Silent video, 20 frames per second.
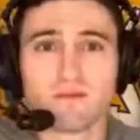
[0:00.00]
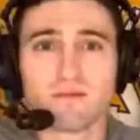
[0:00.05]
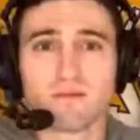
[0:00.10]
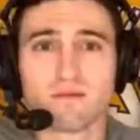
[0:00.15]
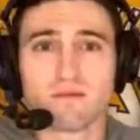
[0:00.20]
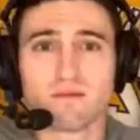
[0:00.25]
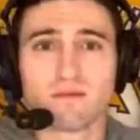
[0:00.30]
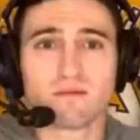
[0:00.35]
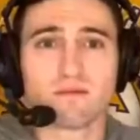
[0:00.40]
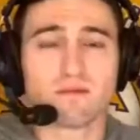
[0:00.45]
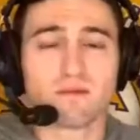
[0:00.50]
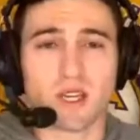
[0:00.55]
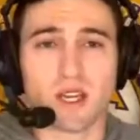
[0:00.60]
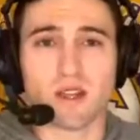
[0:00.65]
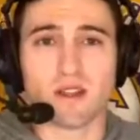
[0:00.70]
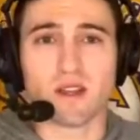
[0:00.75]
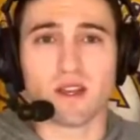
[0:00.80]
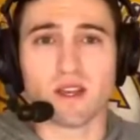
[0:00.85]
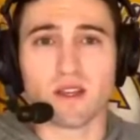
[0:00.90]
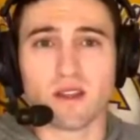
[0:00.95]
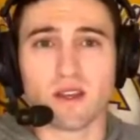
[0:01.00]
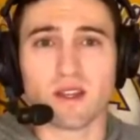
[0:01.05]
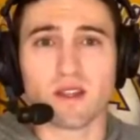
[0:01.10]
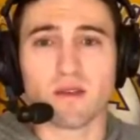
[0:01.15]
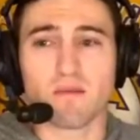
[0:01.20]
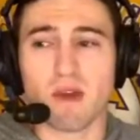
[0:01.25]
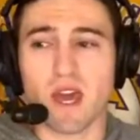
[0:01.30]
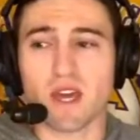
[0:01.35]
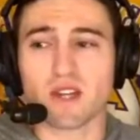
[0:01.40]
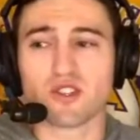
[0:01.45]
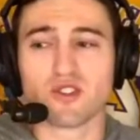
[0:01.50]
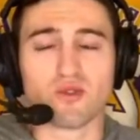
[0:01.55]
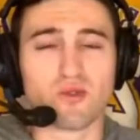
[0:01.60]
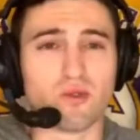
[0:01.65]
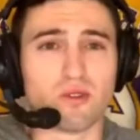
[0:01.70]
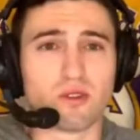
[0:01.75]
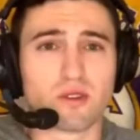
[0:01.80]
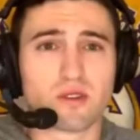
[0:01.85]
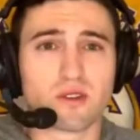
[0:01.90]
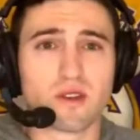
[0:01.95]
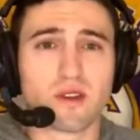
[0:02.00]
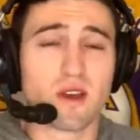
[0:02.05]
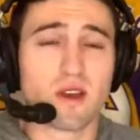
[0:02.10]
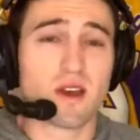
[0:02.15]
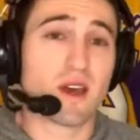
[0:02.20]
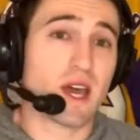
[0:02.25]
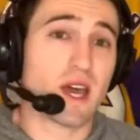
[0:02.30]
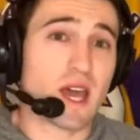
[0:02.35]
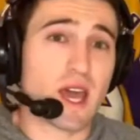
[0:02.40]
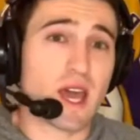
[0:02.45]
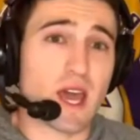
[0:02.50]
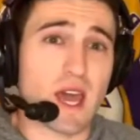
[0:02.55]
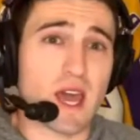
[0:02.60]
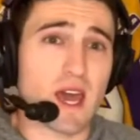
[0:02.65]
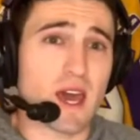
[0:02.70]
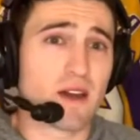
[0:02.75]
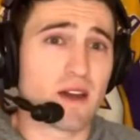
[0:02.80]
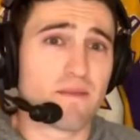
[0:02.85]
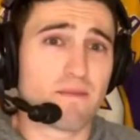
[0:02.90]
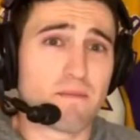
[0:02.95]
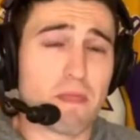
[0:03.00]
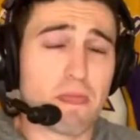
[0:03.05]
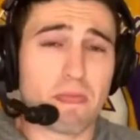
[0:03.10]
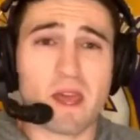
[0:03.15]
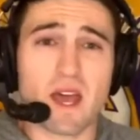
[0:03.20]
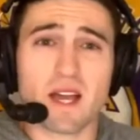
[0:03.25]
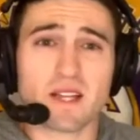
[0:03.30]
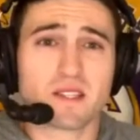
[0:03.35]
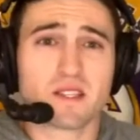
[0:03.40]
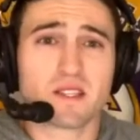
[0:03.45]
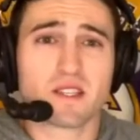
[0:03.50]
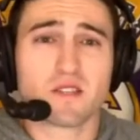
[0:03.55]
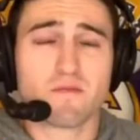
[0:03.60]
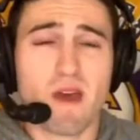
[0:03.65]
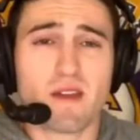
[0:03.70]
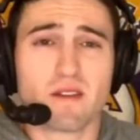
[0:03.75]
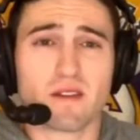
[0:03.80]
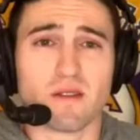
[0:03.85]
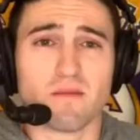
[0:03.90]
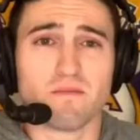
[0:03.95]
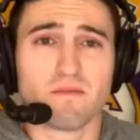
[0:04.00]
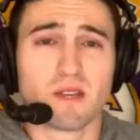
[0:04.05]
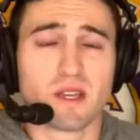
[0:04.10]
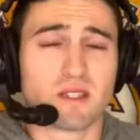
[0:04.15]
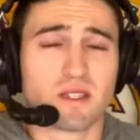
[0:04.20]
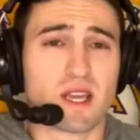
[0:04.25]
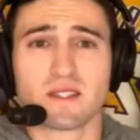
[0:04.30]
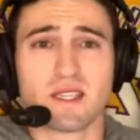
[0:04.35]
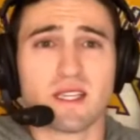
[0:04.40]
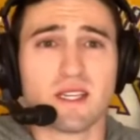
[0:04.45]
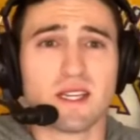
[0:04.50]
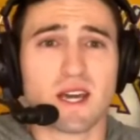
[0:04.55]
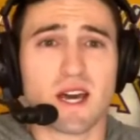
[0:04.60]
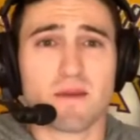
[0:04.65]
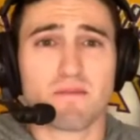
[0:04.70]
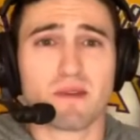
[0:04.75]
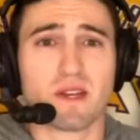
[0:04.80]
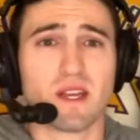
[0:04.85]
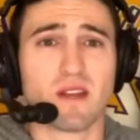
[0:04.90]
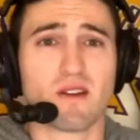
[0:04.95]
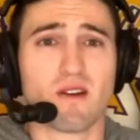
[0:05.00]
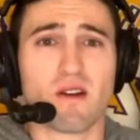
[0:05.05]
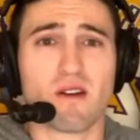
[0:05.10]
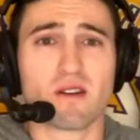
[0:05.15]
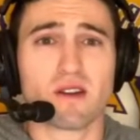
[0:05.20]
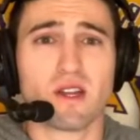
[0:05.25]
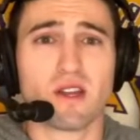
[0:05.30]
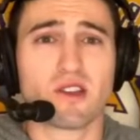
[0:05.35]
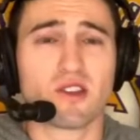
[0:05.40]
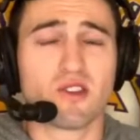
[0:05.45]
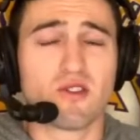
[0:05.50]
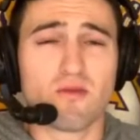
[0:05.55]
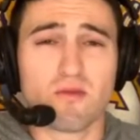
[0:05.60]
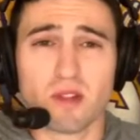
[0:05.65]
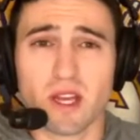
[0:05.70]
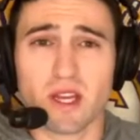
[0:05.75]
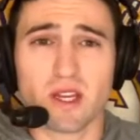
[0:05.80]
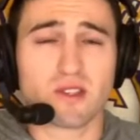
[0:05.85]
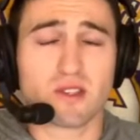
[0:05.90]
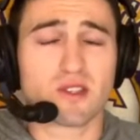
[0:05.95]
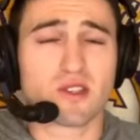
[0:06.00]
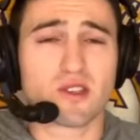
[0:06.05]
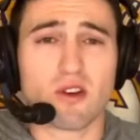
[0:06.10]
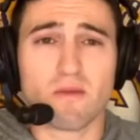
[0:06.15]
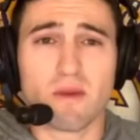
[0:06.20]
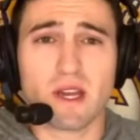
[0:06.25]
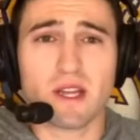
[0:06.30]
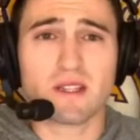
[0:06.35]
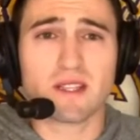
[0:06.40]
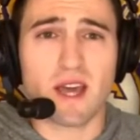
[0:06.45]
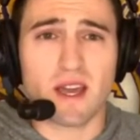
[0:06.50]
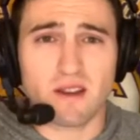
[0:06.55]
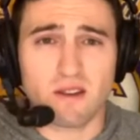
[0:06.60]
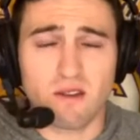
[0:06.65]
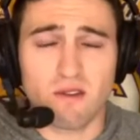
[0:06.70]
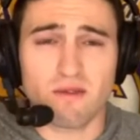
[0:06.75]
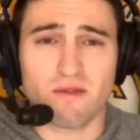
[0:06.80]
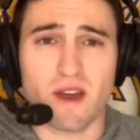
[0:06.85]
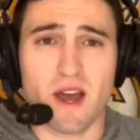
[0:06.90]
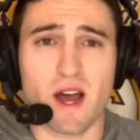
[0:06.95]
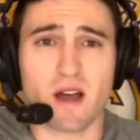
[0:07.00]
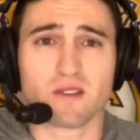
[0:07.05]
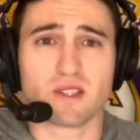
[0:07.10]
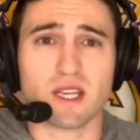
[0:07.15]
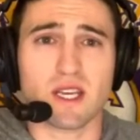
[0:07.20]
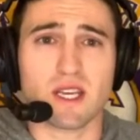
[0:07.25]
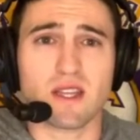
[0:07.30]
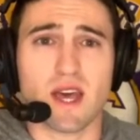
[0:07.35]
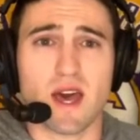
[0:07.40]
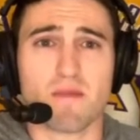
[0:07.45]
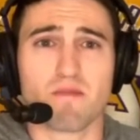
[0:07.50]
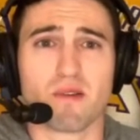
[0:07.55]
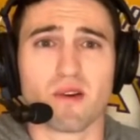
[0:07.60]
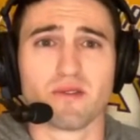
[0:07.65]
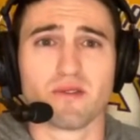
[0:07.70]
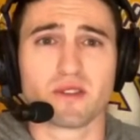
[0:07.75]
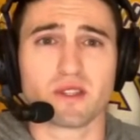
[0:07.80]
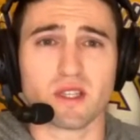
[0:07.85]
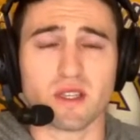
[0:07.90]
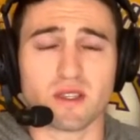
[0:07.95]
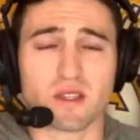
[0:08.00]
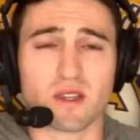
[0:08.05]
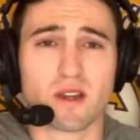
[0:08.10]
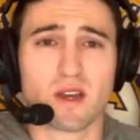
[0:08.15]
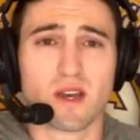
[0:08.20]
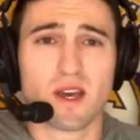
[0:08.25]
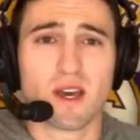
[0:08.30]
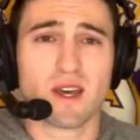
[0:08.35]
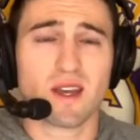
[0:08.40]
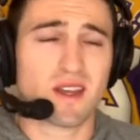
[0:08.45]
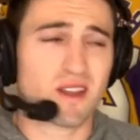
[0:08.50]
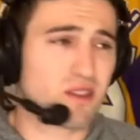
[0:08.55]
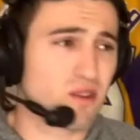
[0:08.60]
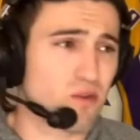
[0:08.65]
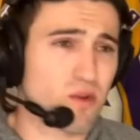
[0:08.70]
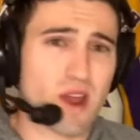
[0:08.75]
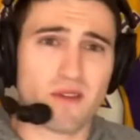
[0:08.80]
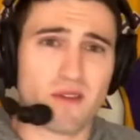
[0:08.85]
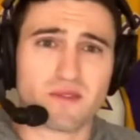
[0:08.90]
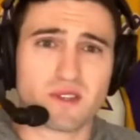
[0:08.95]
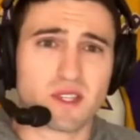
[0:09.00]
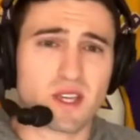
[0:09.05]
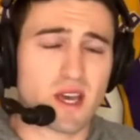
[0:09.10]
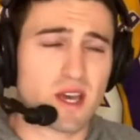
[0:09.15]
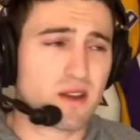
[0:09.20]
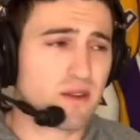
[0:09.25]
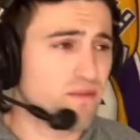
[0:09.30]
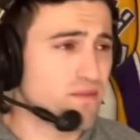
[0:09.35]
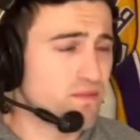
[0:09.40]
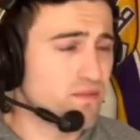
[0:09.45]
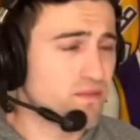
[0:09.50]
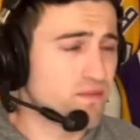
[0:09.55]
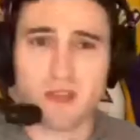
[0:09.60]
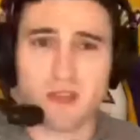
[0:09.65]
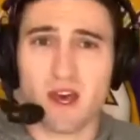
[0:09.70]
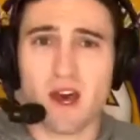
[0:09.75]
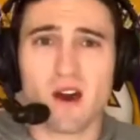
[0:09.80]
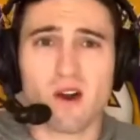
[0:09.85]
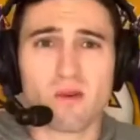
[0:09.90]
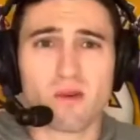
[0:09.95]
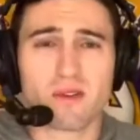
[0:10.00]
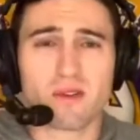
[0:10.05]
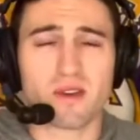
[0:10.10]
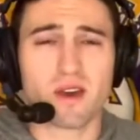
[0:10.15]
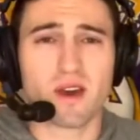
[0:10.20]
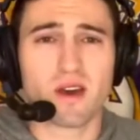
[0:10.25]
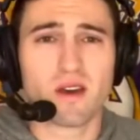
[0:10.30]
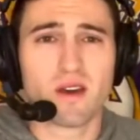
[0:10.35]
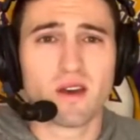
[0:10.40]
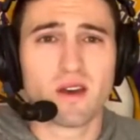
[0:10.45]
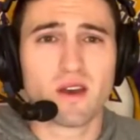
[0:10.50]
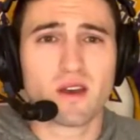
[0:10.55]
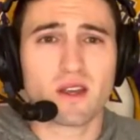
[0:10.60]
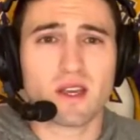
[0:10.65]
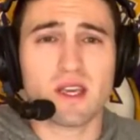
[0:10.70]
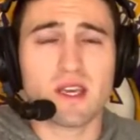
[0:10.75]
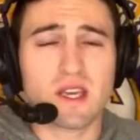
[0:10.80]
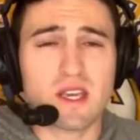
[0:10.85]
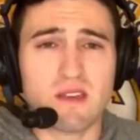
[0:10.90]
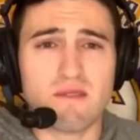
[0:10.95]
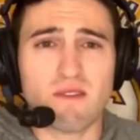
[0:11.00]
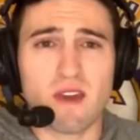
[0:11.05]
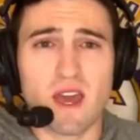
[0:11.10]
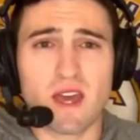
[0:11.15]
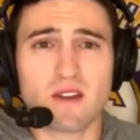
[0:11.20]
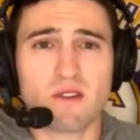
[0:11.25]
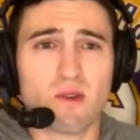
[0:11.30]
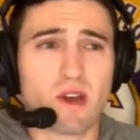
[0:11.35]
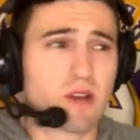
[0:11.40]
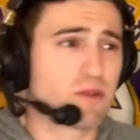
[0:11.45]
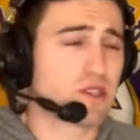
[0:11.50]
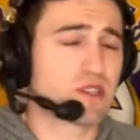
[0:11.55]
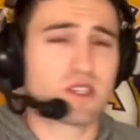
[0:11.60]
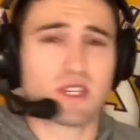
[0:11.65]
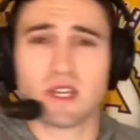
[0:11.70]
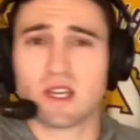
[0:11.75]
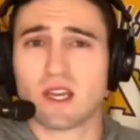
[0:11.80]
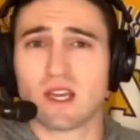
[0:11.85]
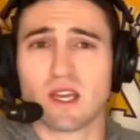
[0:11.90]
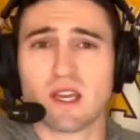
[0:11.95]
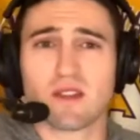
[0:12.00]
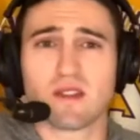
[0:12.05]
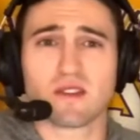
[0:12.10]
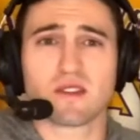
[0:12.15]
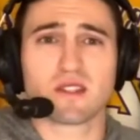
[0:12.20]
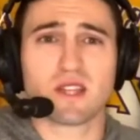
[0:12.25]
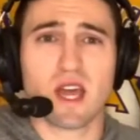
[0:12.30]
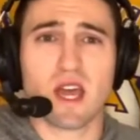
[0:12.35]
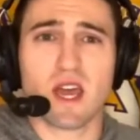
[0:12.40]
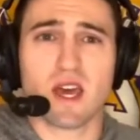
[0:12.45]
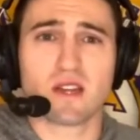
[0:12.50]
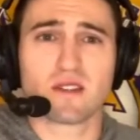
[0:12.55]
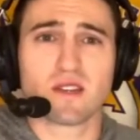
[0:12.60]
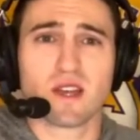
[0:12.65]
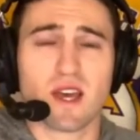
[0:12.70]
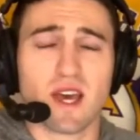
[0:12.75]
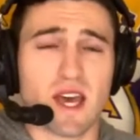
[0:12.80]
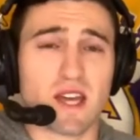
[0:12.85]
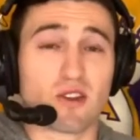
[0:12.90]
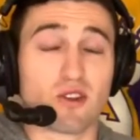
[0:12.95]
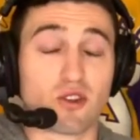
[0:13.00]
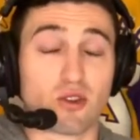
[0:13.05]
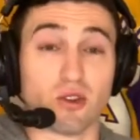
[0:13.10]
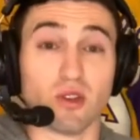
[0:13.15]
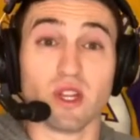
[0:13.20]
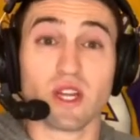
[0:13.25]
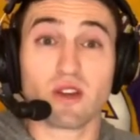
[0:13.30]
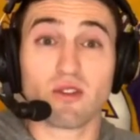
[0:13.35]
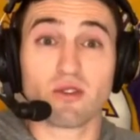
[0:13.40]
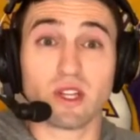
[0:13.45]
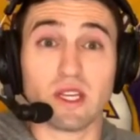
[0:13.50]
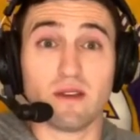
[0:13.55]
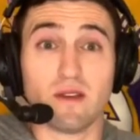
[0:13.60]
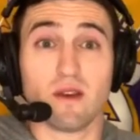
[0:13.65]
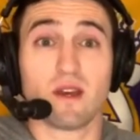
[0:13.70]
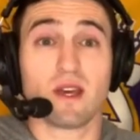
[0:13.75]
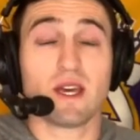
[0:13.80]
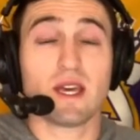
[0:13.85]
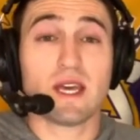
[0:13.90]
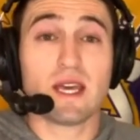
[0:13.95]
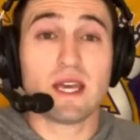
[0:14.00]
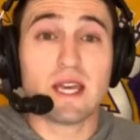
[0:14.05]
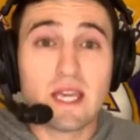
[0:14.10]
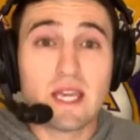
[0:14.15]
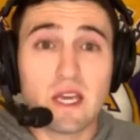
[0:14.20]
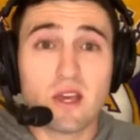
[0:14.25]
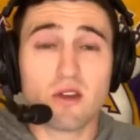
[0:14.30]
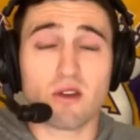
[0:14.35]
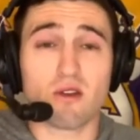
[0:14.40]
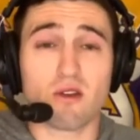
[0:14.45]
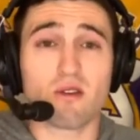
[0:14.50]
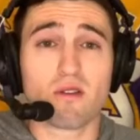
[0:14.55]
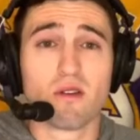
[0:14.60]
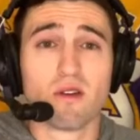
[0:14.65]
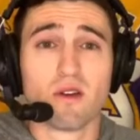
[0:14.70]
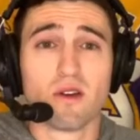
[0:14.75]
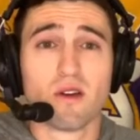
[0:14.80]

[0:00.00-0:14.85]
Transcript: in the man jewels, and got suspended because he got teed up and he had already accumulated so many technical fouls in that postseason that the ref said, the hell with you. Kiki Vandeweghe was sitting in the stands and could literally hear